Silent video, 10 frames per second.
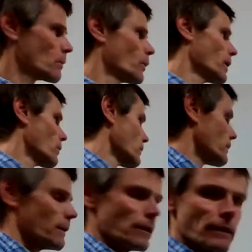Well,
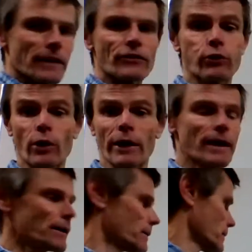let's look
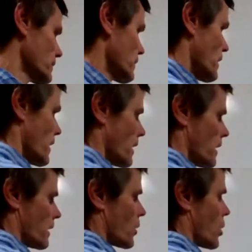at
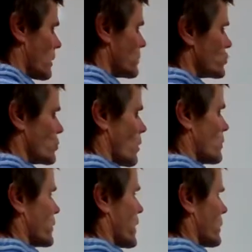carbon
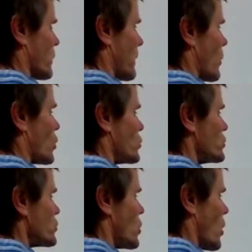12 again, or
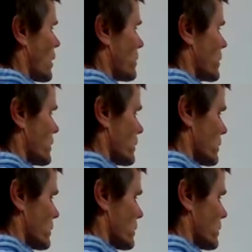just carbon.